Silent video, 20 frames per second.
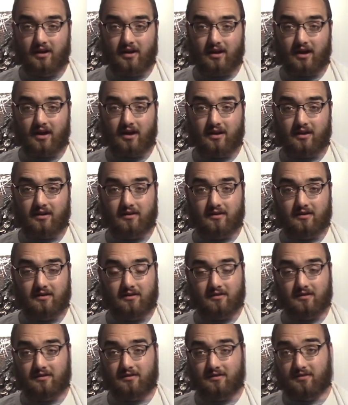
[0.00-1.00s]

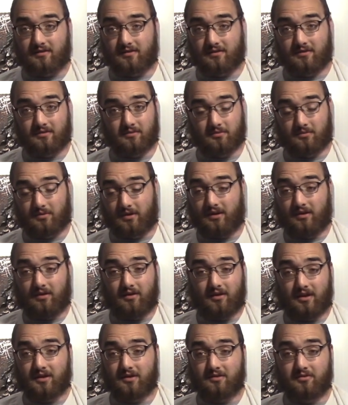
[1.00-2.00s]
And, well,
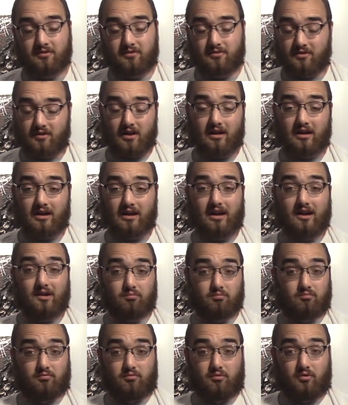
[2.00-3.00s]
I just kind of got
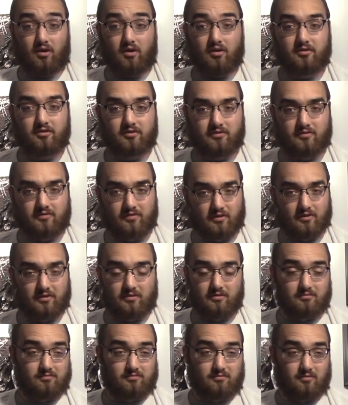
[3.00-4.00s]
lost
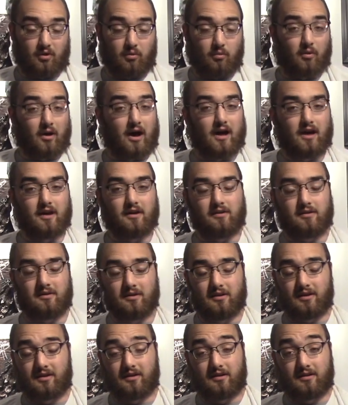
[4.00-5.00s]
for a
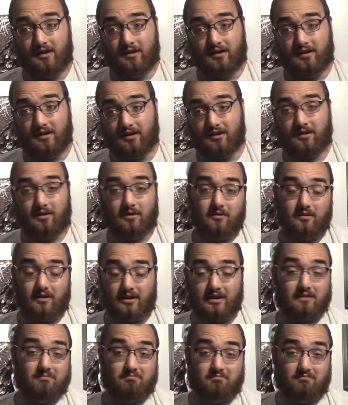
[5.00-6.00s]
while and you know
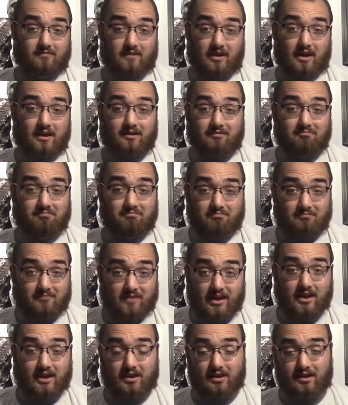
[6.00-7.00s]
i kind of
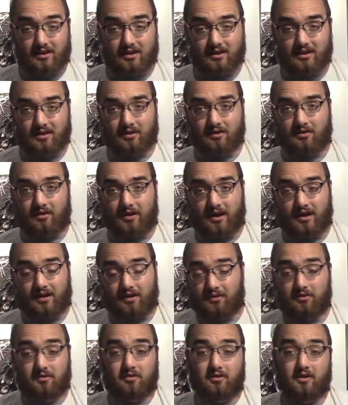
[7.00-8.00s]
needed it you know i had
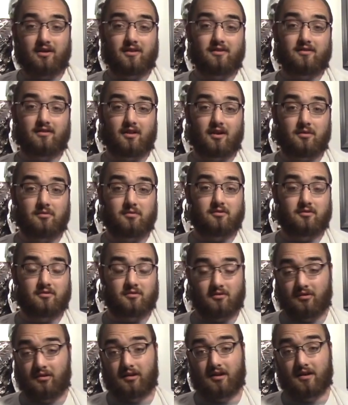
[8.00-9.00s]
other things that i was
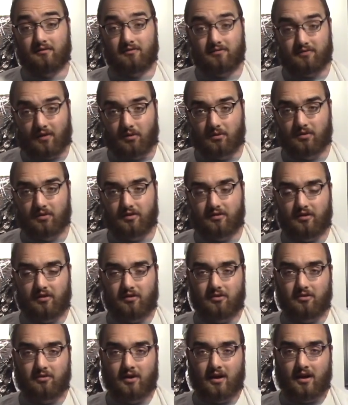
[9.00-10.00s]
looking forward
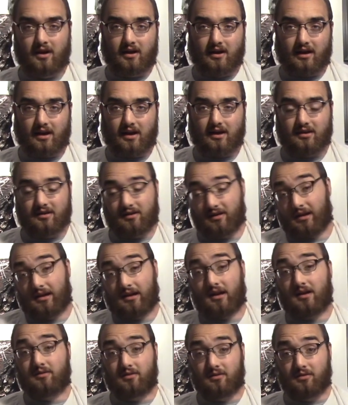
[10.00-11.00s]
to and i
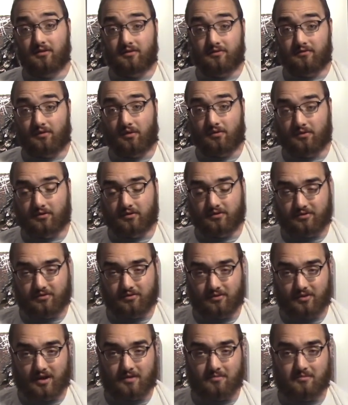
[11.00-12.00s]
got to look forward to
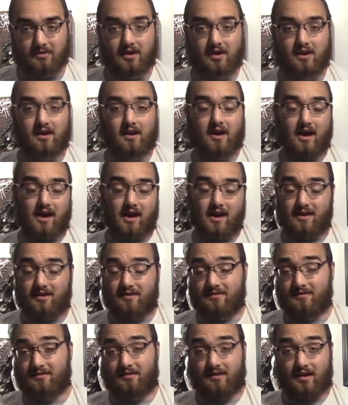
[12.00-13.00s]
them
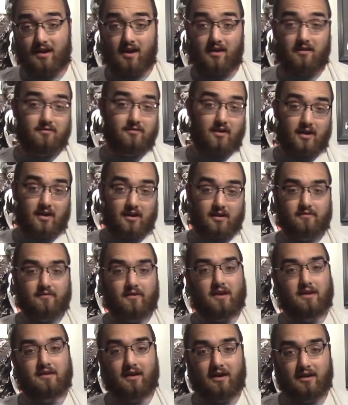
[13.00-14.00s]
and have a
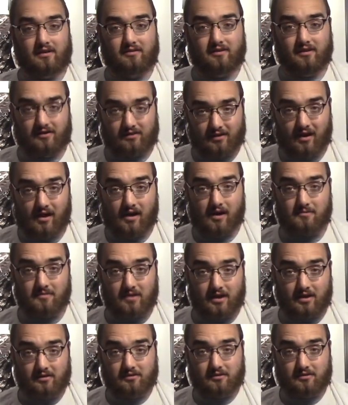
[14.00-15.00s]
fantastic time
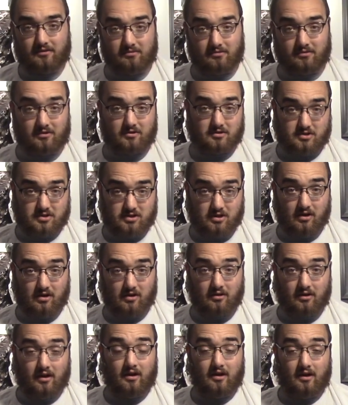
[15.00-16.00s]
hence the
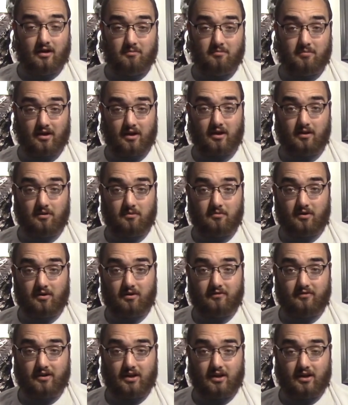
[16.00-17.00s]
shirt being one
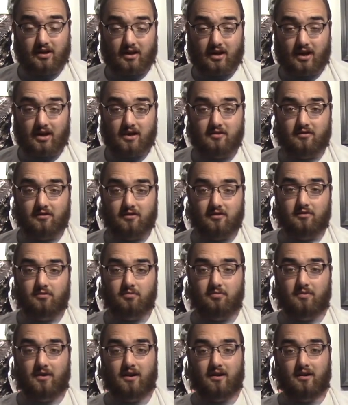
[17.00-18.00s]
of the occasions
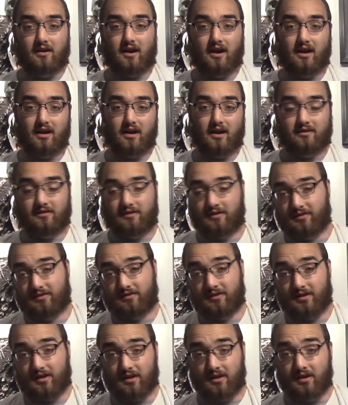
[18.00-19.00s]
where i got to
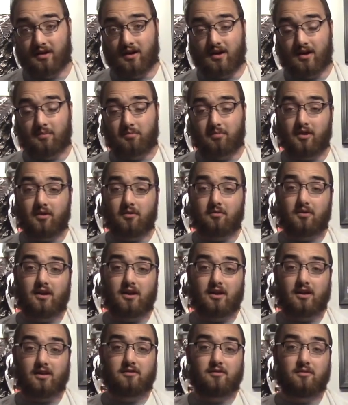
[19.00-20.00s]
see blink
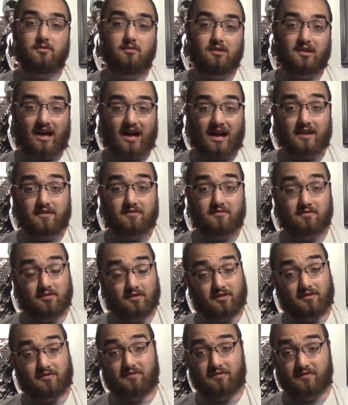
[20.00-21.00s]
182 live for
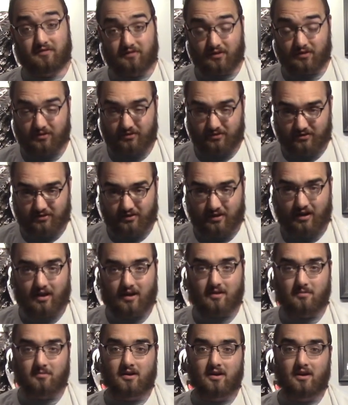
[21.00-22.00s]
the first
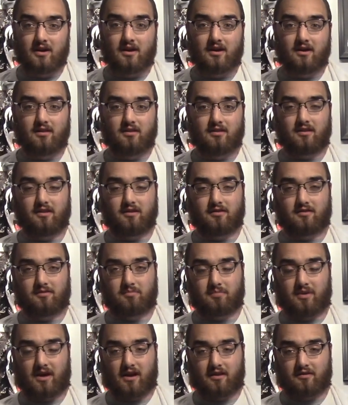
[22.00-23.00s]
time this
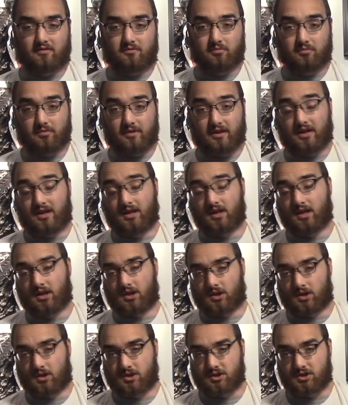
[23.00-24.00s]
past week in
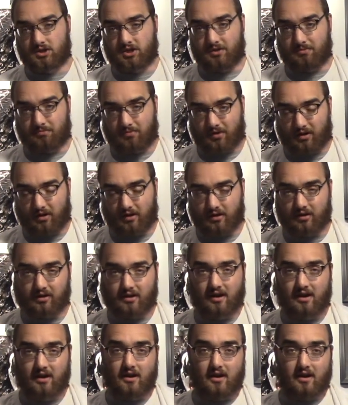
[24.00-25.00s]
hershey park
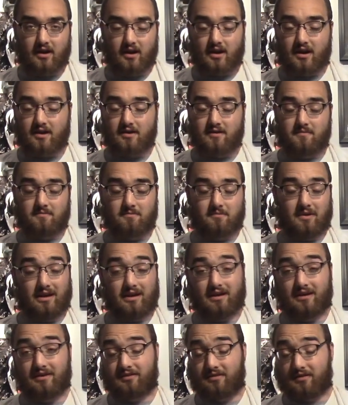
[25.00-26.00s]
and might
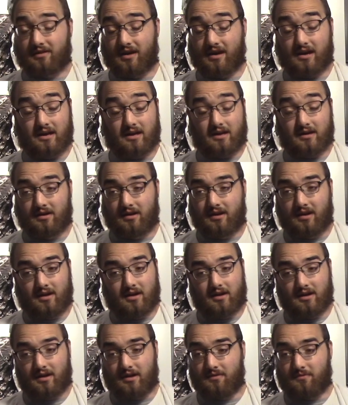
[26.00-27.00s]
i say
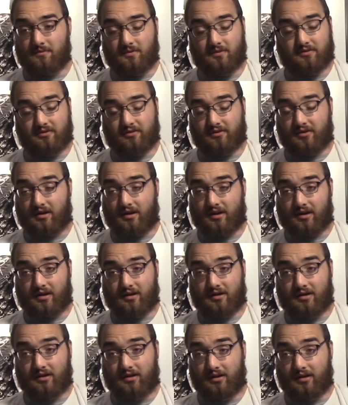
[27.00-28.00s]
it was
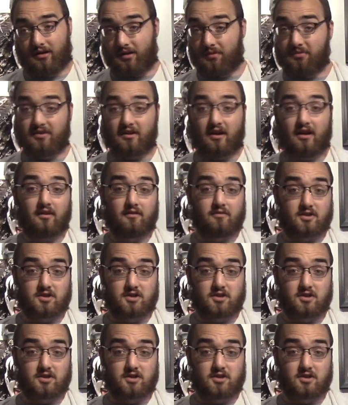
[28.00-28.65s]
uh it was a hell of a